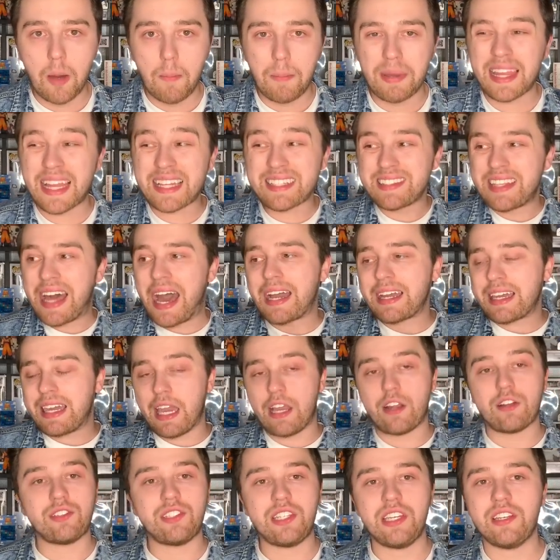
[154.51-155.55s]
But that's not
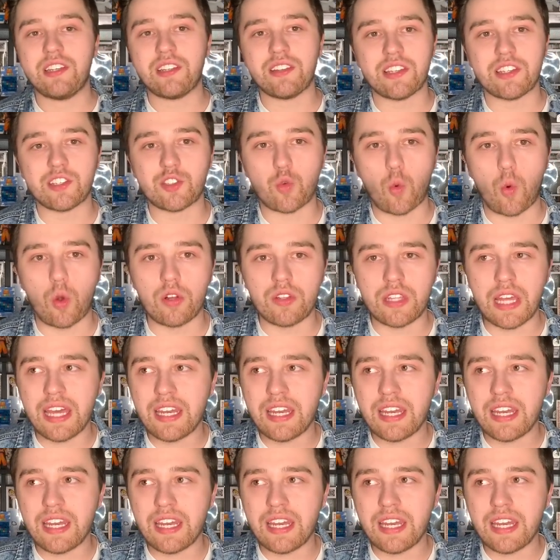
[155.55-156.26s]
guaranteed in this world,